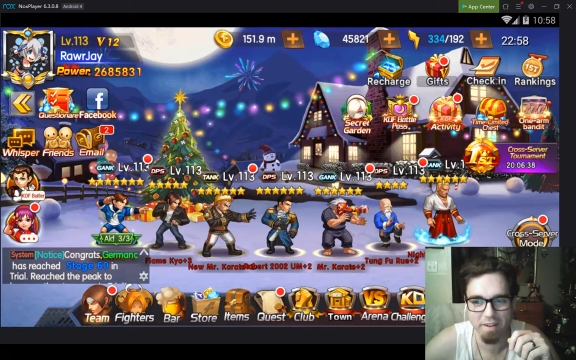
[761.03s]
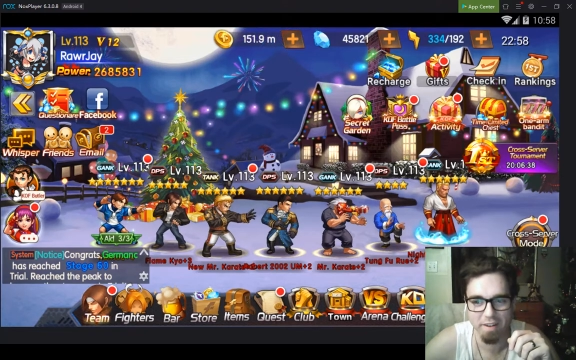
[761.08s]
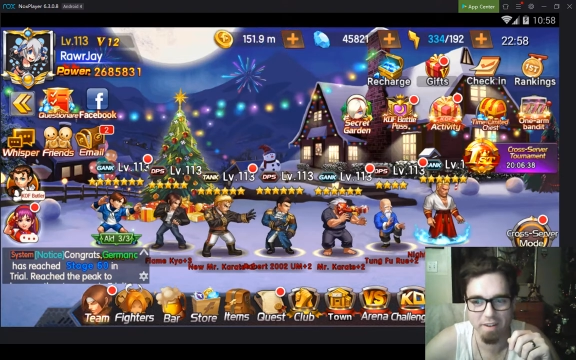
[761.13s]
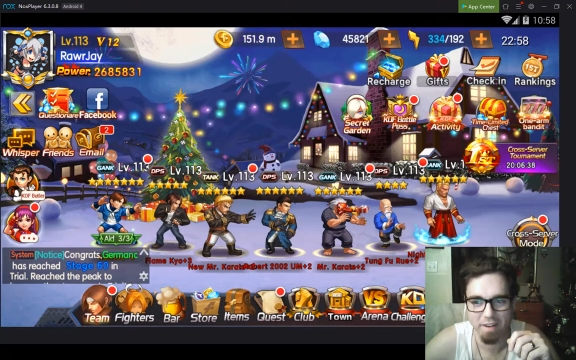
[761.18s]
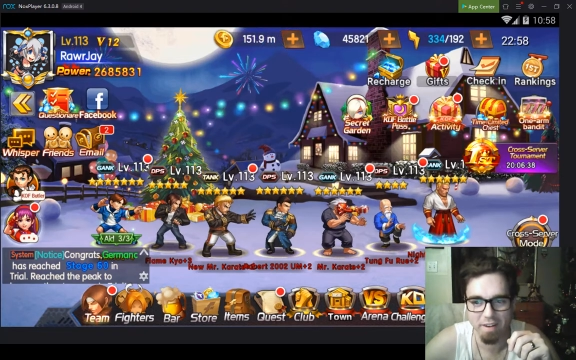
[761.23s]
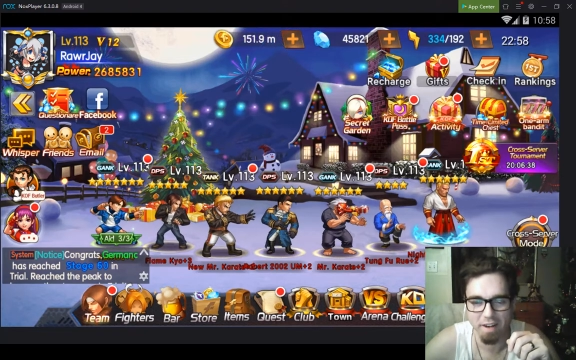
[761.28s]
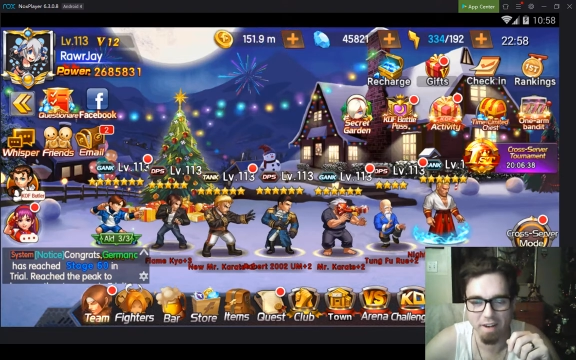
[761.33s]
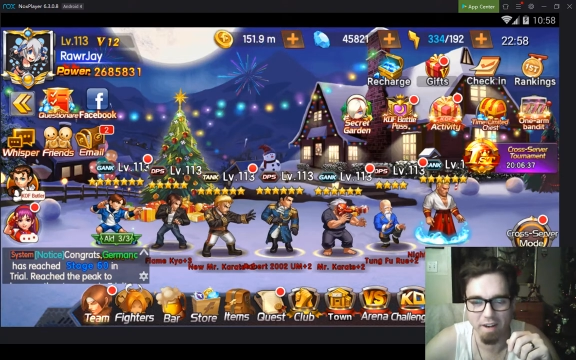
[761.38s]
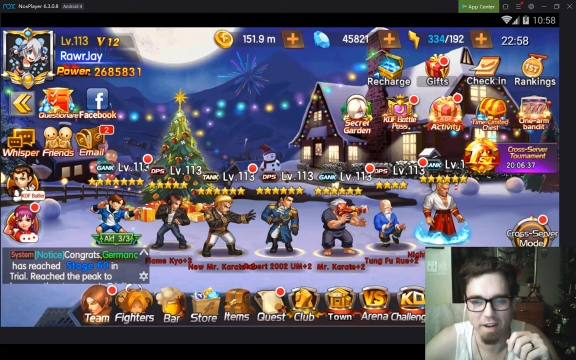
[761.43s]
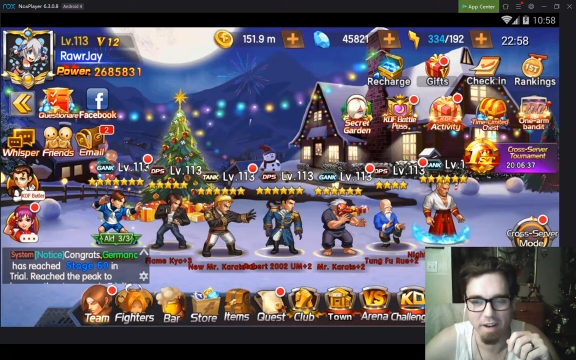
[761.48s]

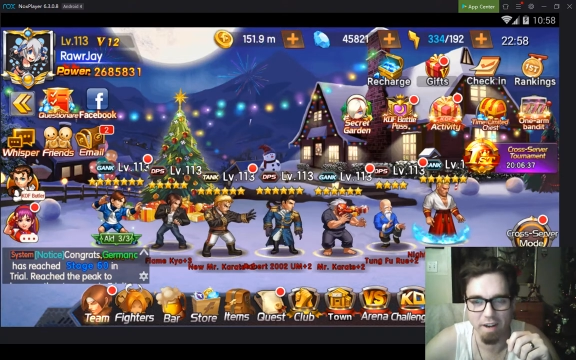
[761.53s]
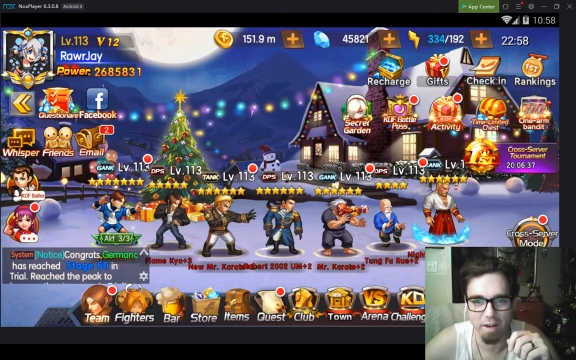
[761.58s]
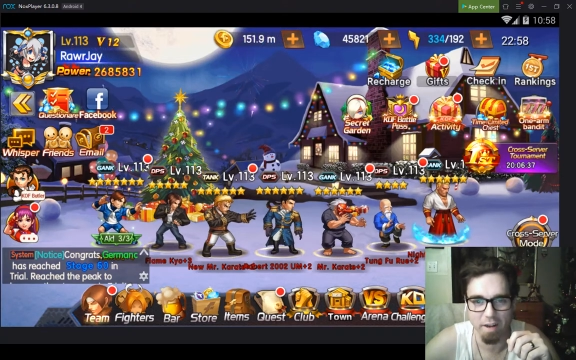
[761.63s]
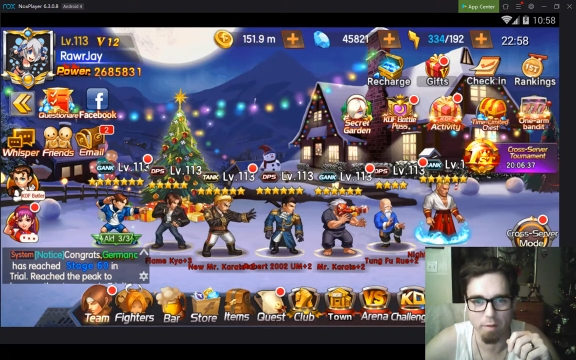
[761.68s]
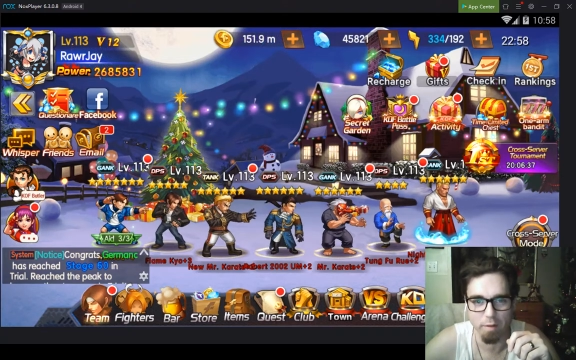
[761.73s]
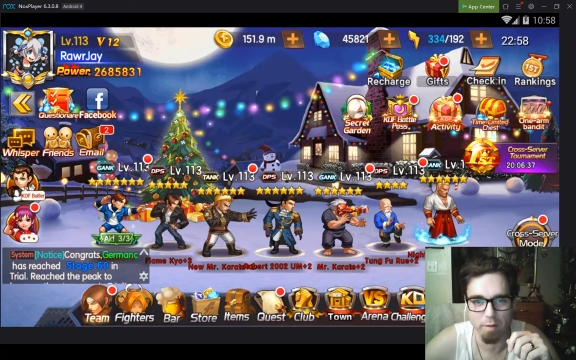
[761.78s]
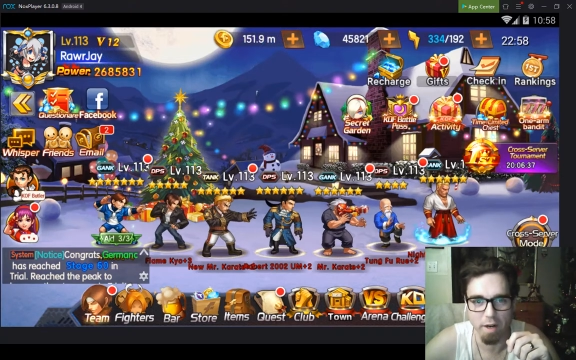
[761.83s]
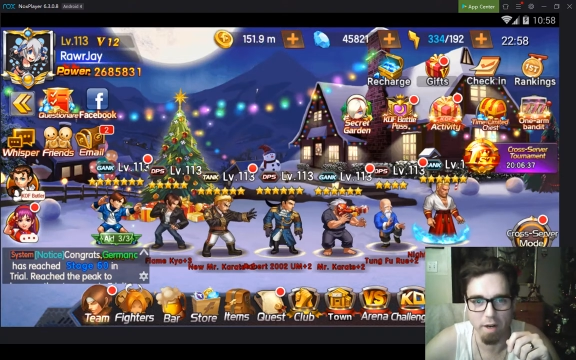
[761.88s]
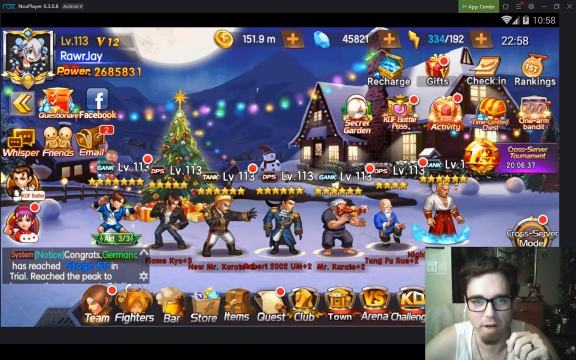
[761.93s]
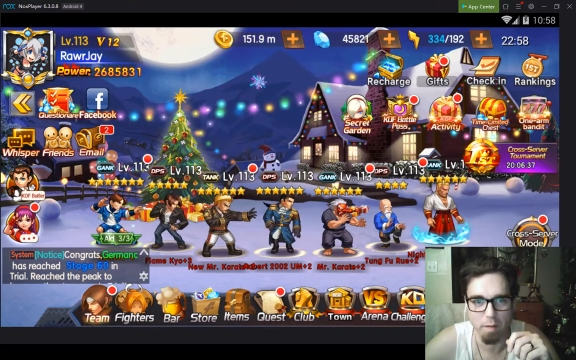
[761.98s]
I, would
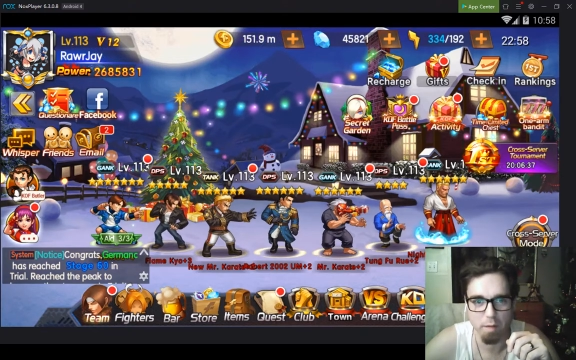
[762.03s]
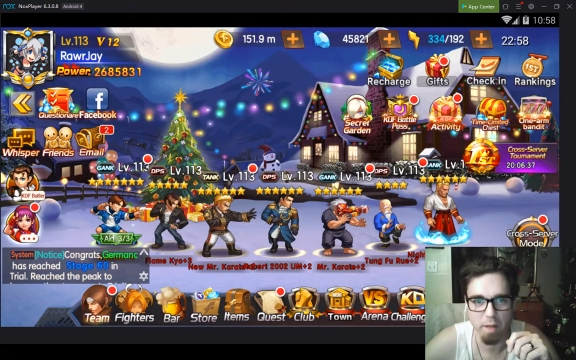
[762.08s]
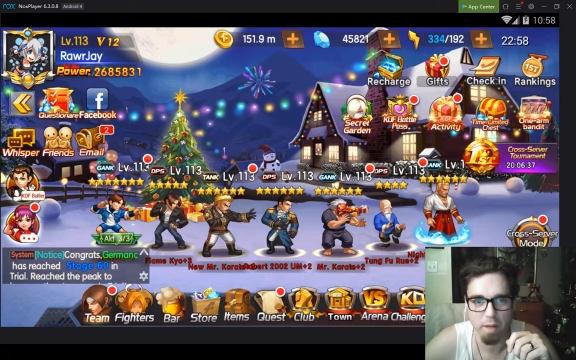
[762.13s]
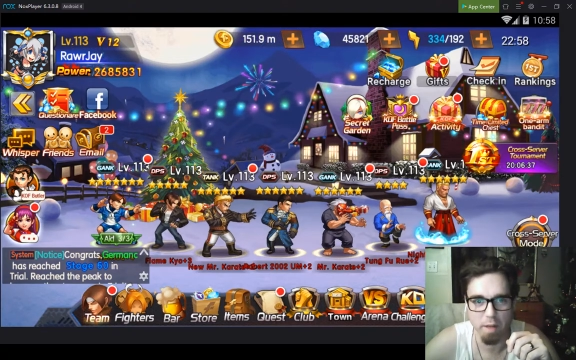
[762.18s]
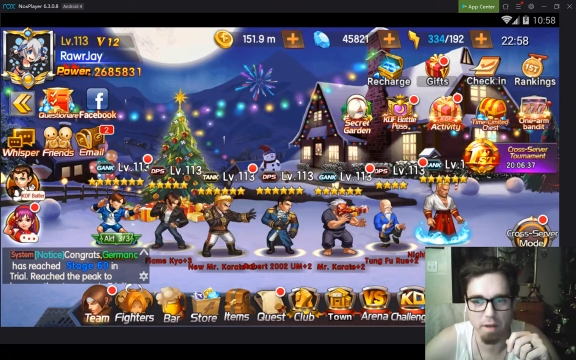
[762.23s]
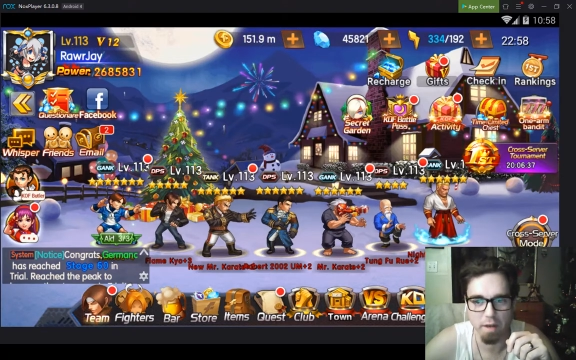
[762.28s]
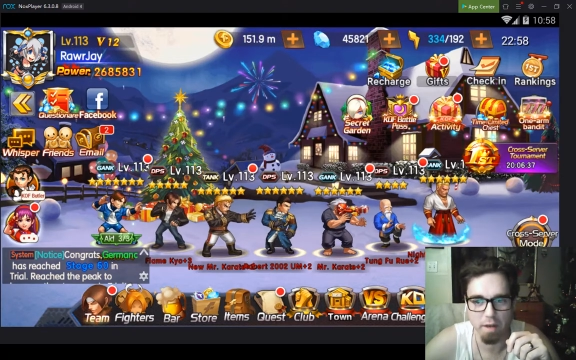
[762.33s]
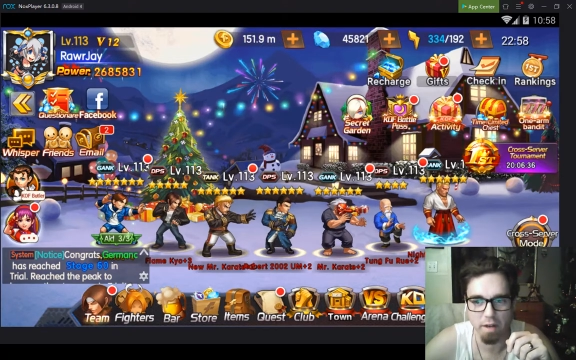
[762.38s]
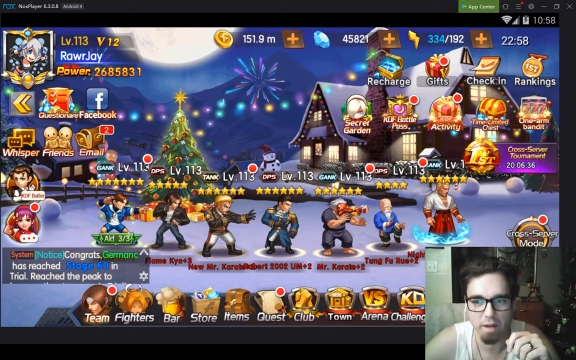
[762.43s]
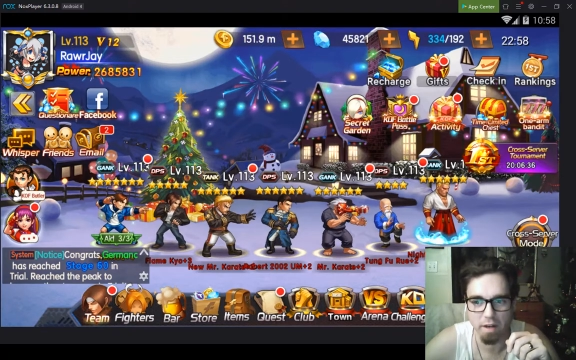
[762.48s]

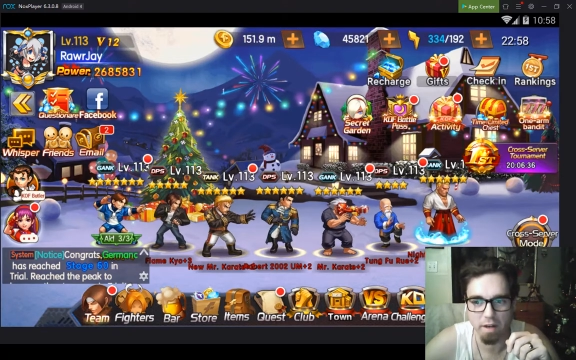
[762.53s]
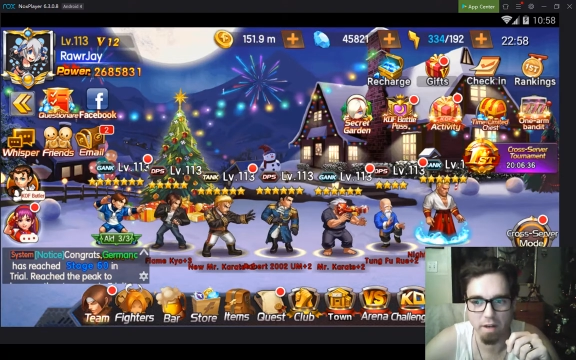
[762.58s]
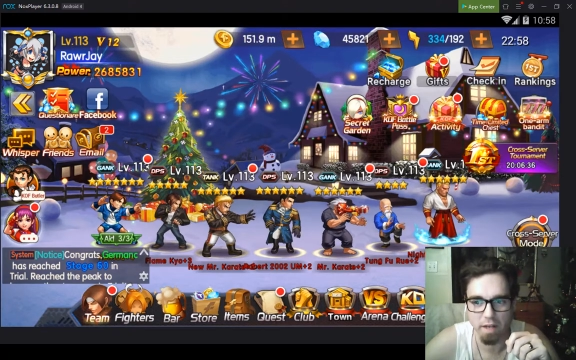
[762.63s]
recommend uh,